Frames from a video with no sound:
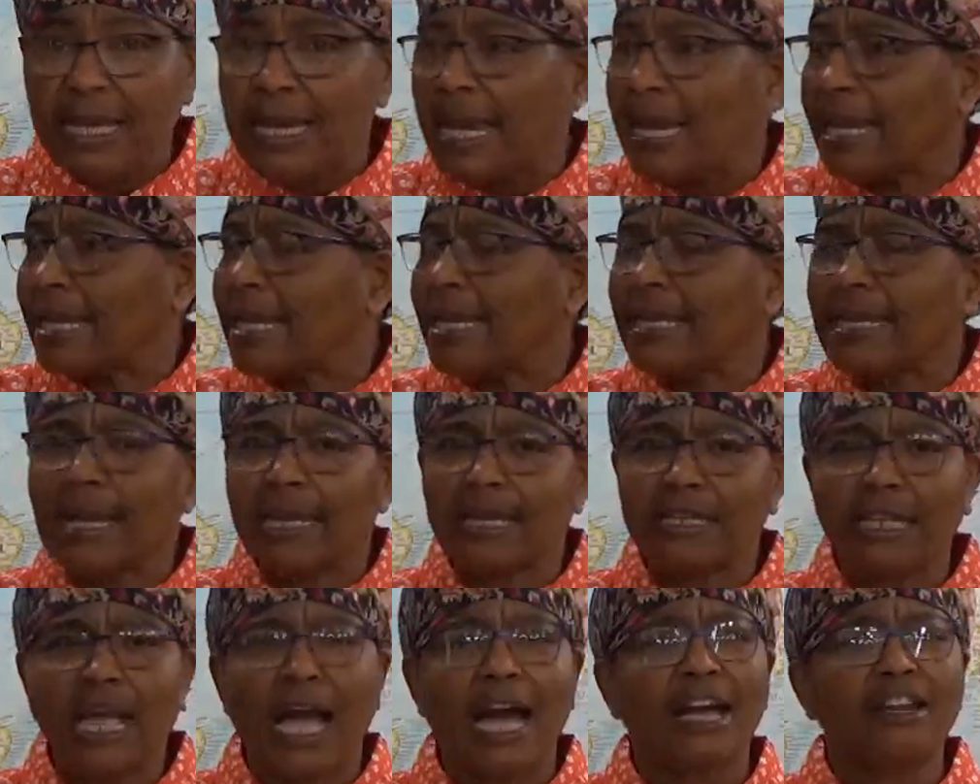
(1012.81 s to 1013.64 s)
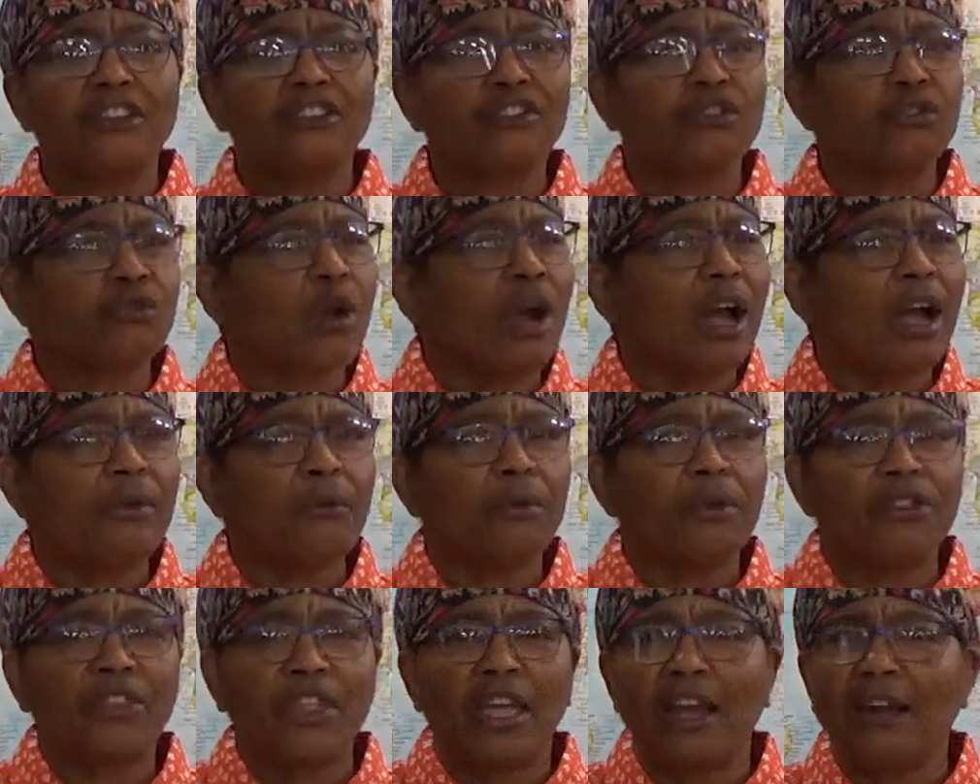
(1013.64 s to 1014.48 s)
And can I, I
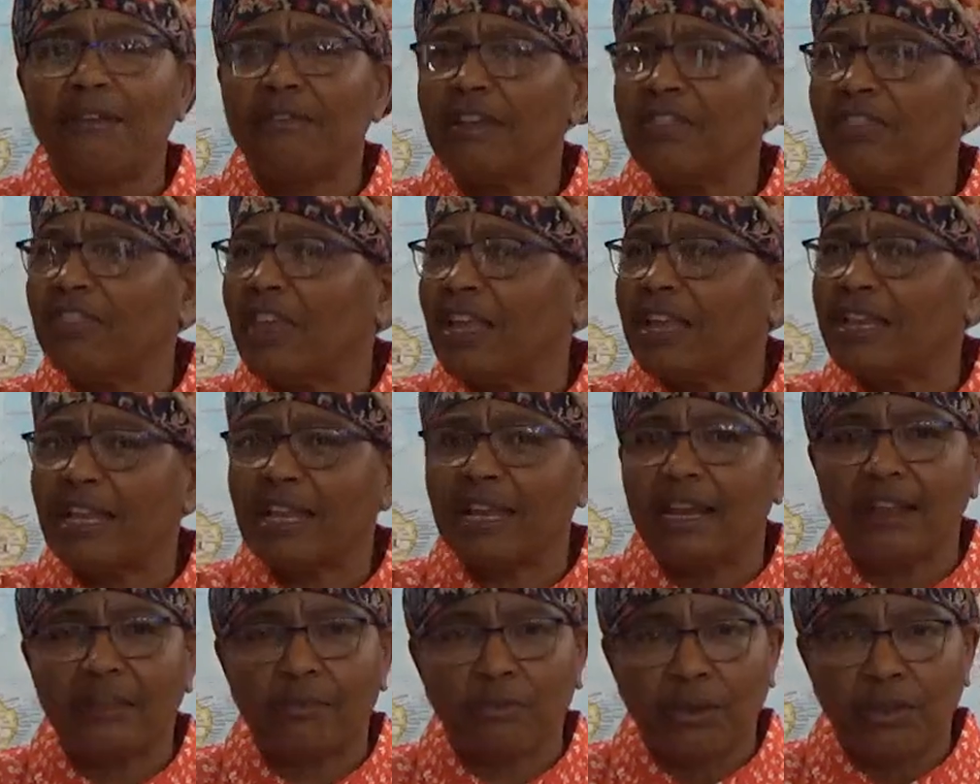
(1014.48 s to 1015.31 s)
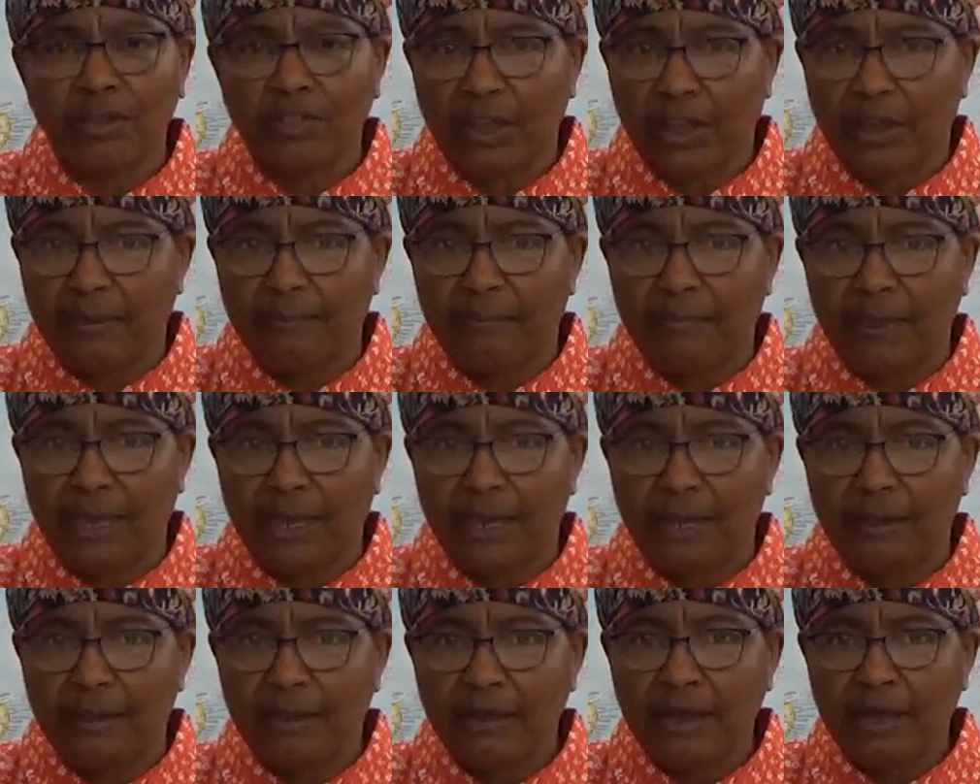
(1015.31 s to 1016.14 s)
strive with everything that is within
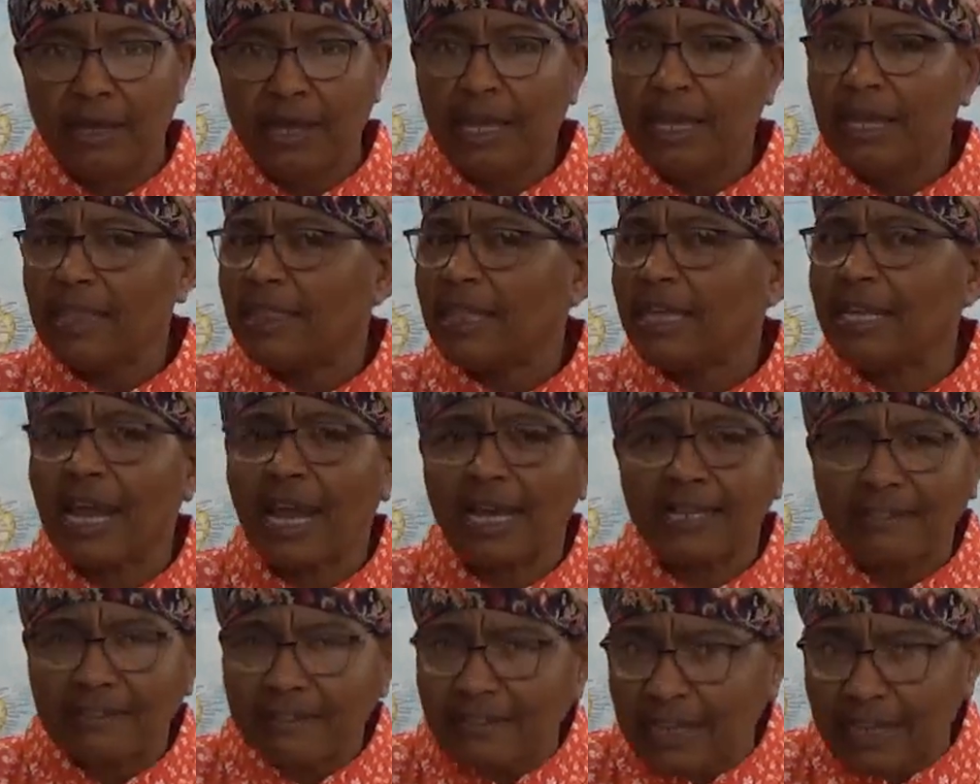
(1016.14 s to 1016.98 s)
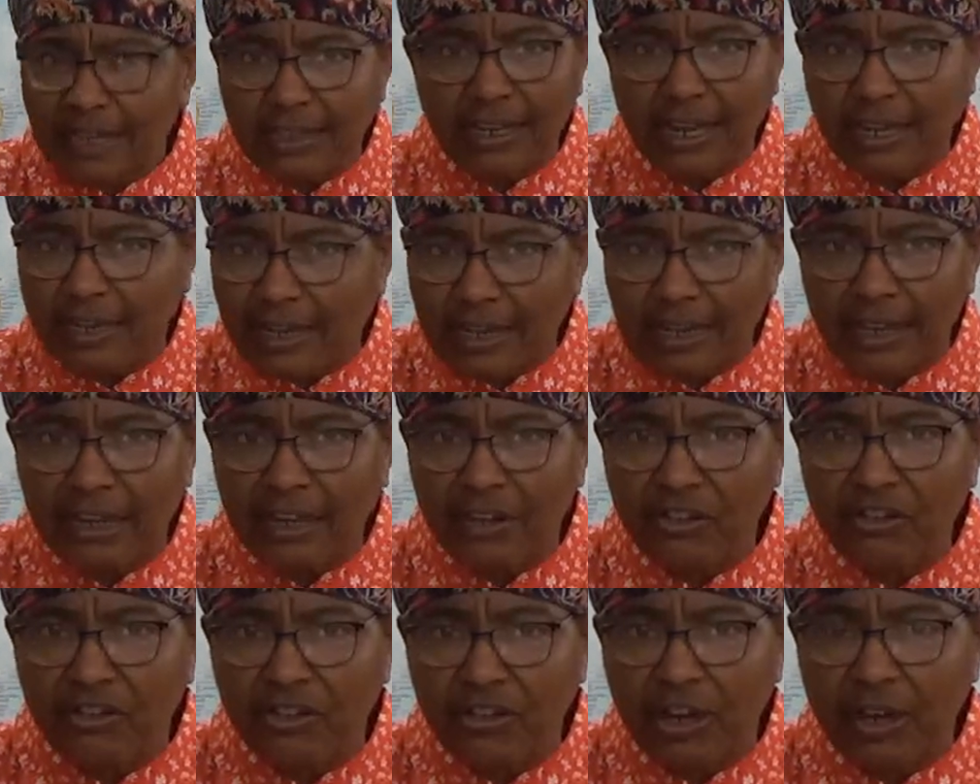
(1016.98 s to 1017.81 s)
me that I sin not
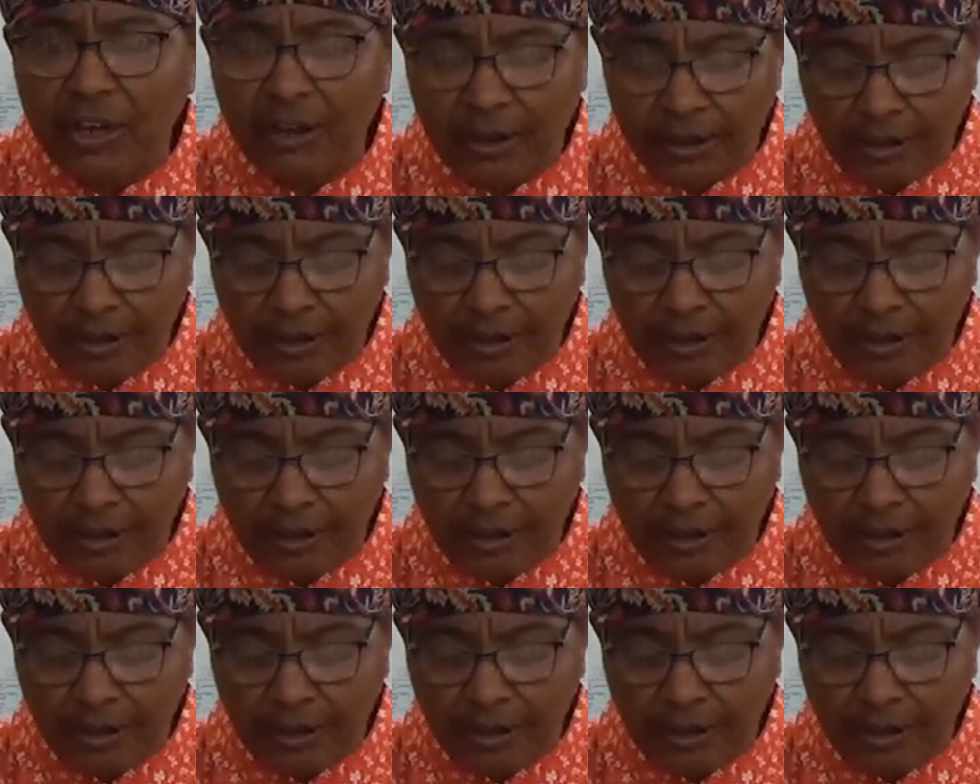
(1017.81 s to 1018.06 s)
against Yah.